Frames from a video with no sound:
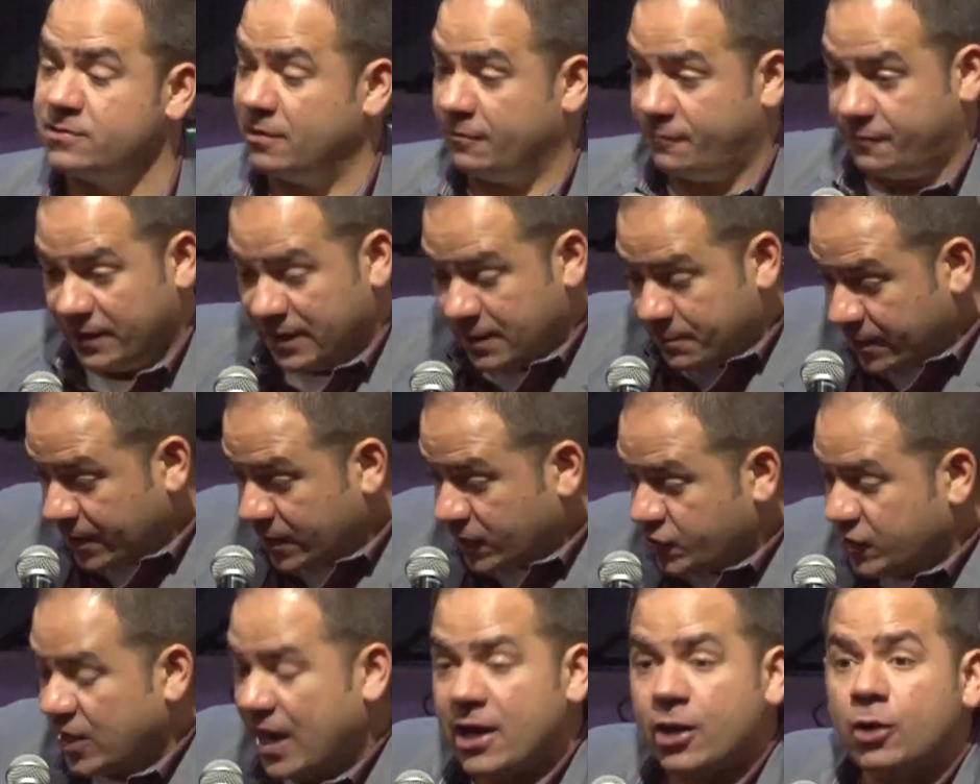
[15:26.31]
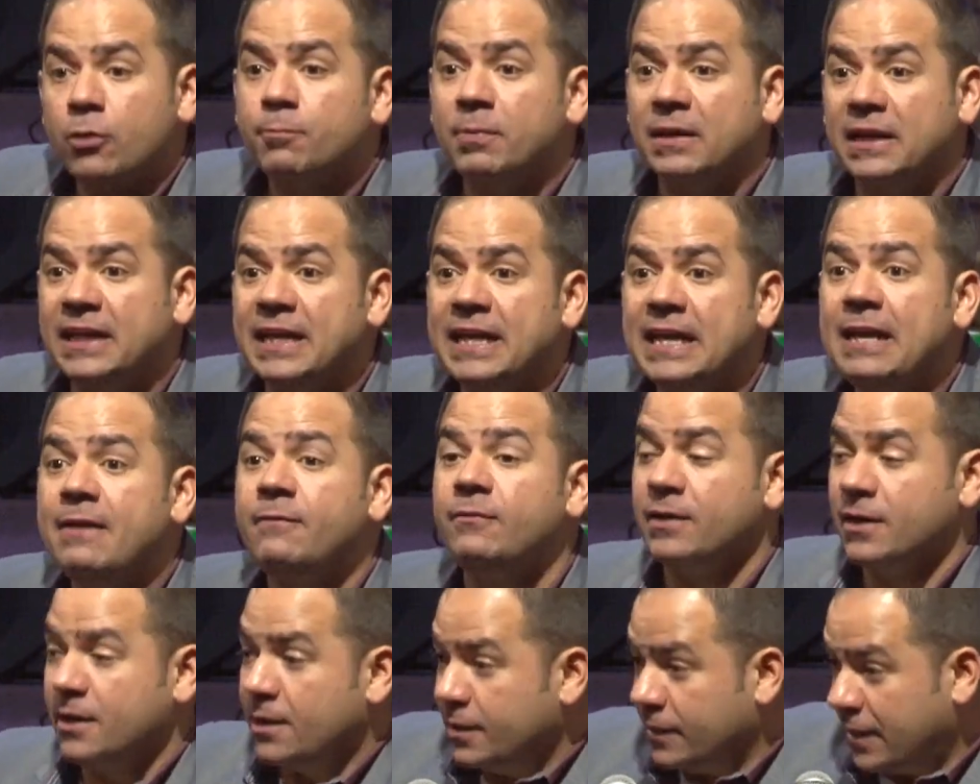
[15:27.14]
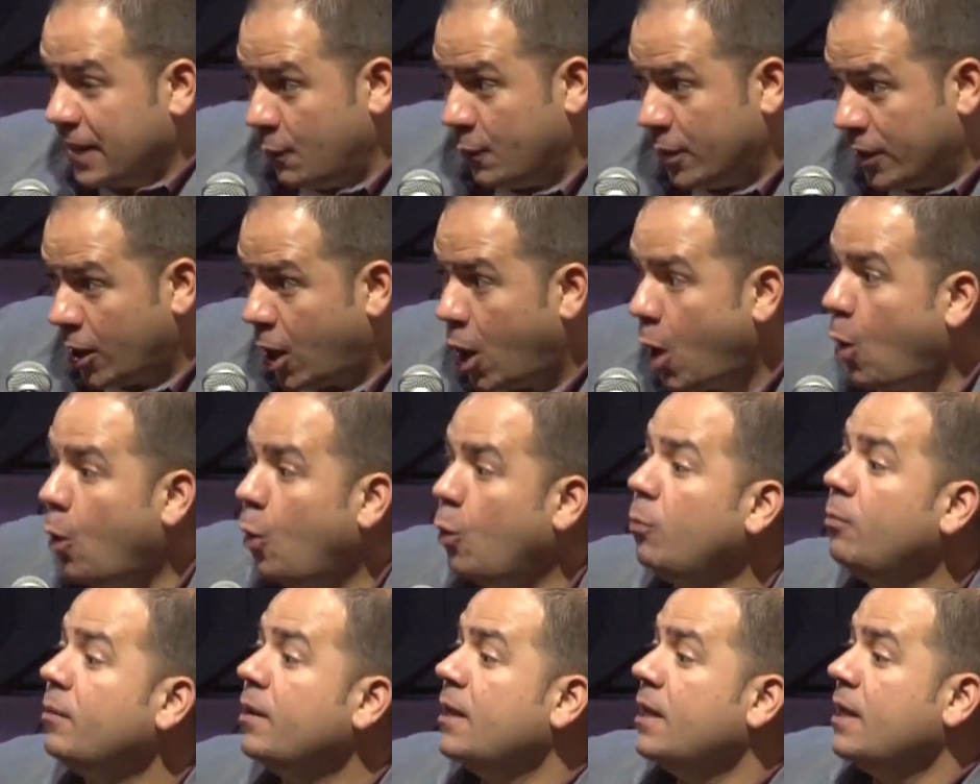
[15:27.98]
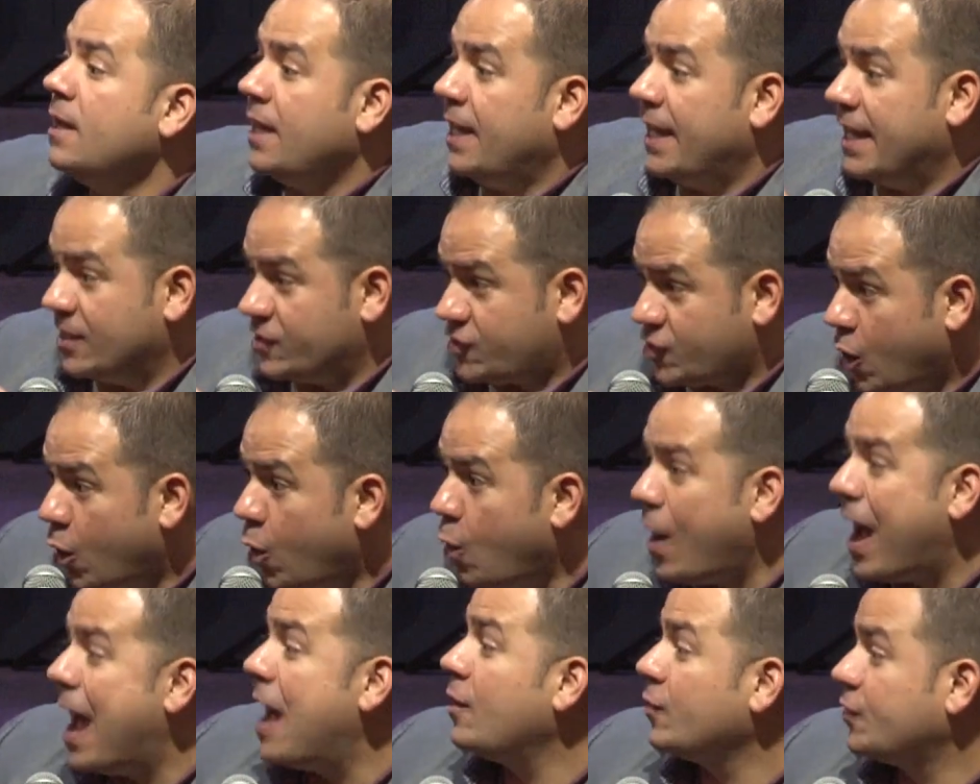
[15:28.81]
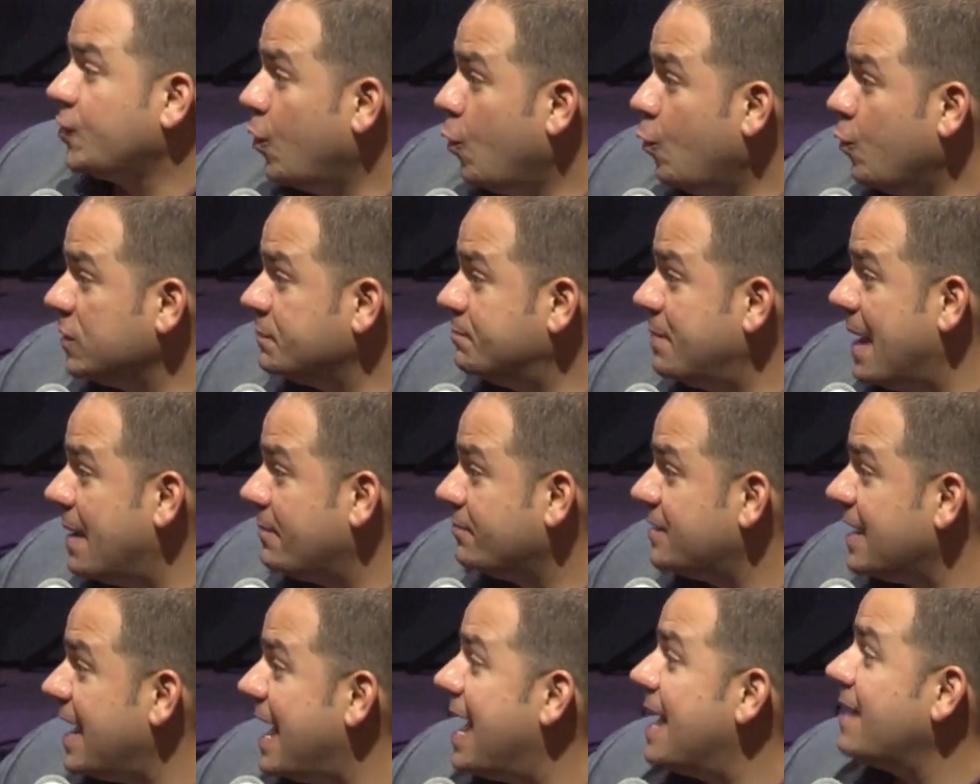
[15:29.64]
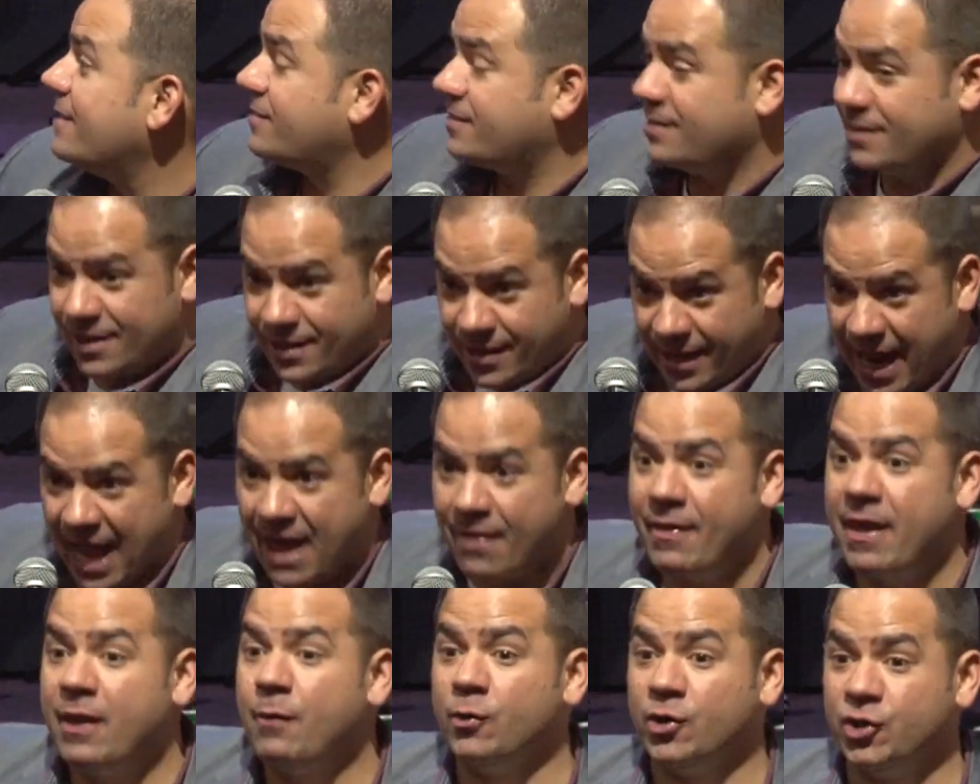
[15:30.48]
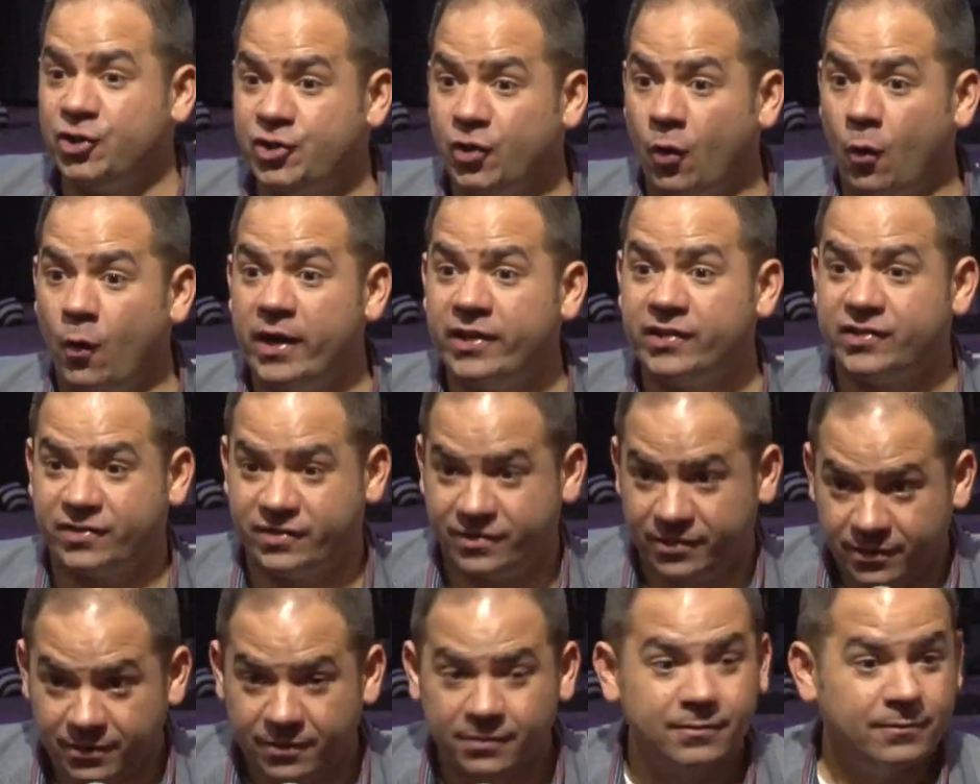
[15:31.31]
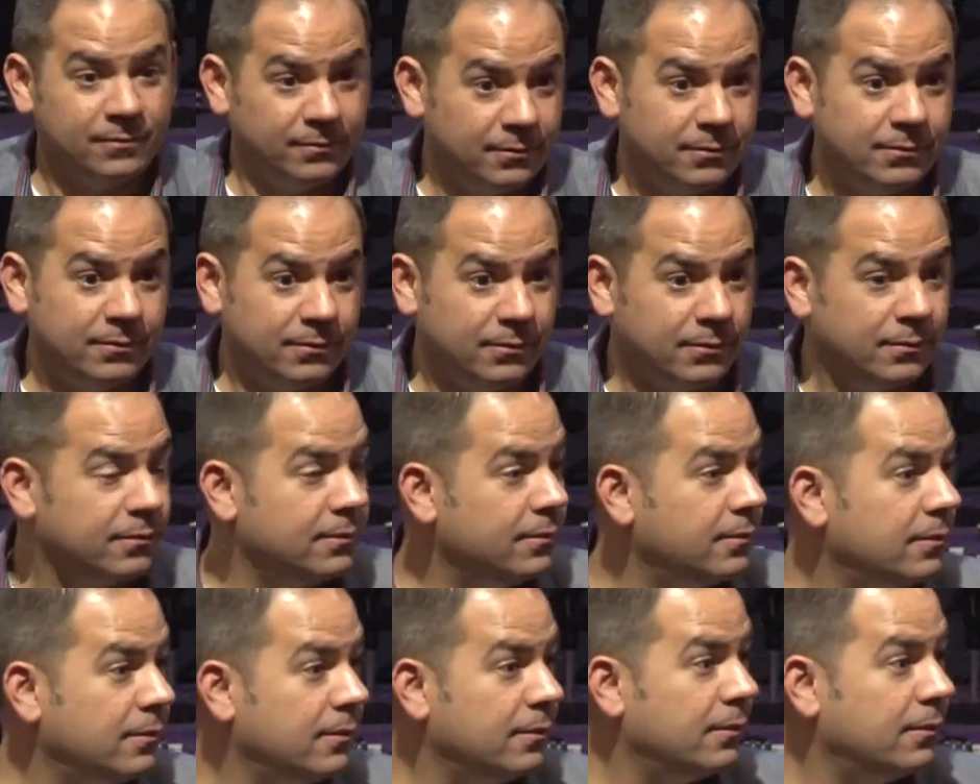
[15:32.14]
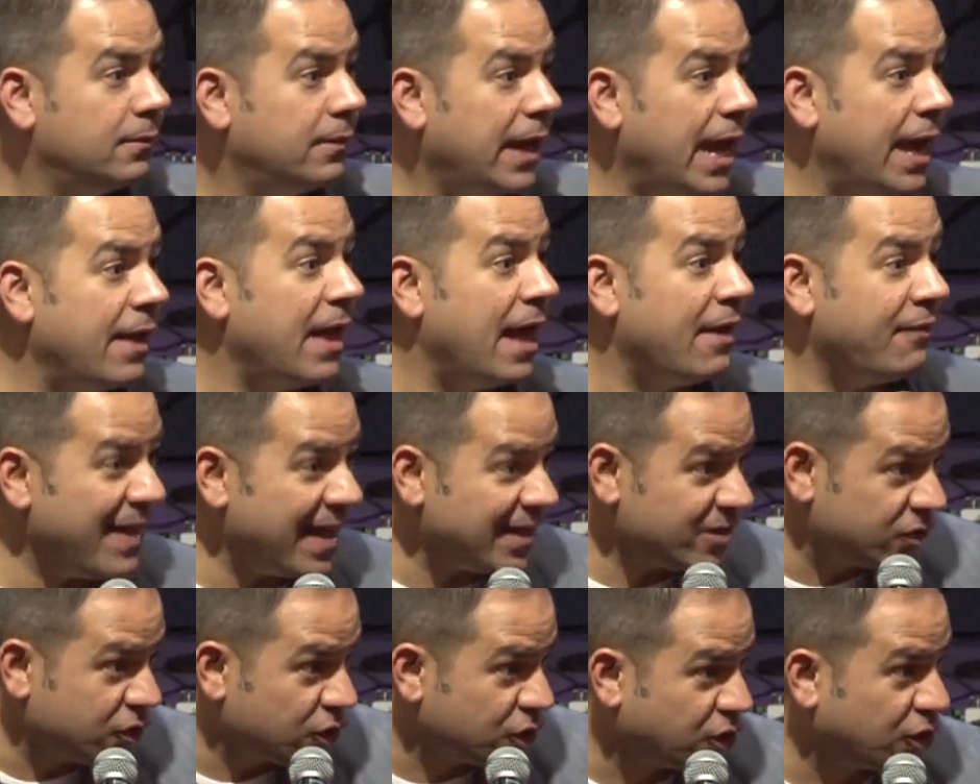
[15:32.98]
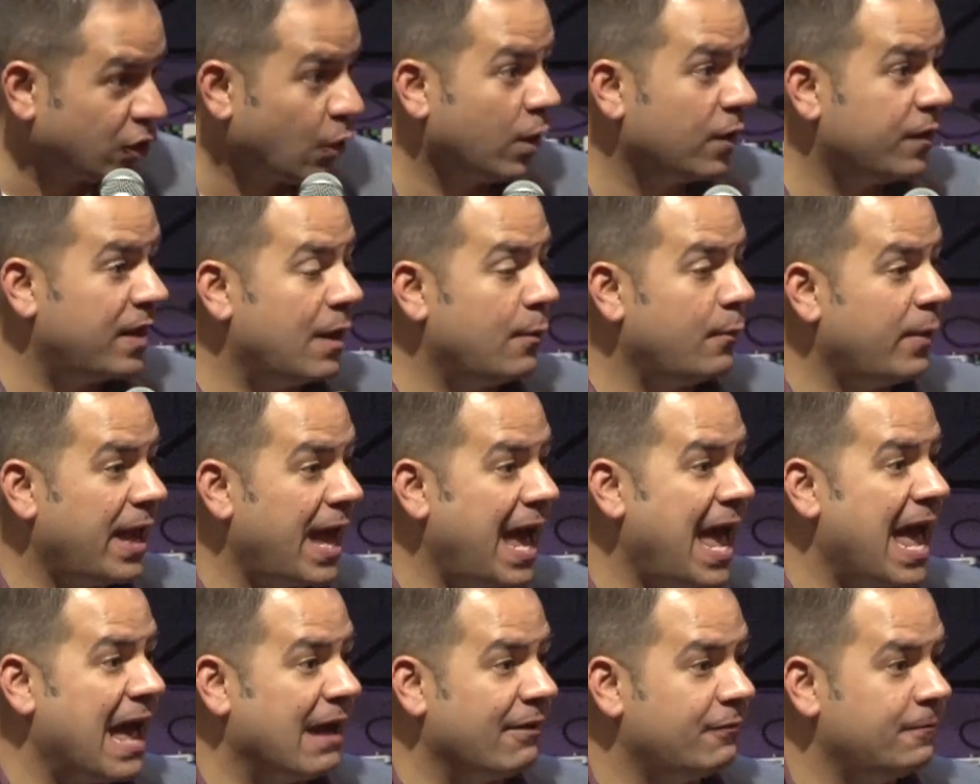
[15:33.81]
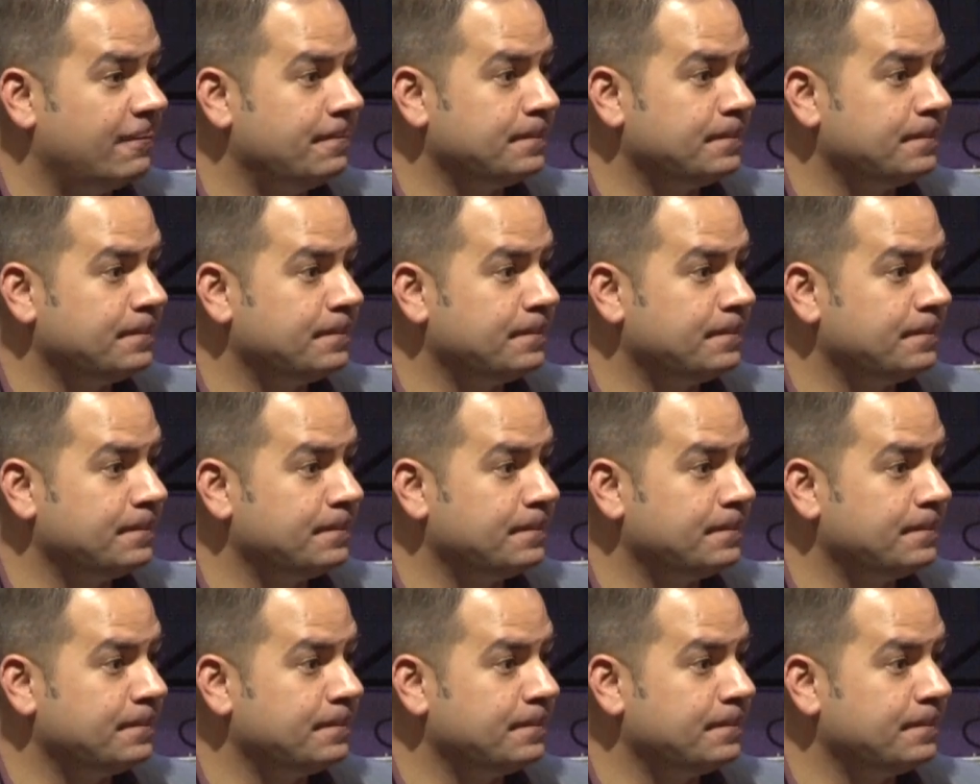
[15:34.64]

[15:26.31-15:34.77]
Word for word: The Philippian jailer believed, they went home, his whole household was baptized, and they rejoiced. And, and that's the story that we have.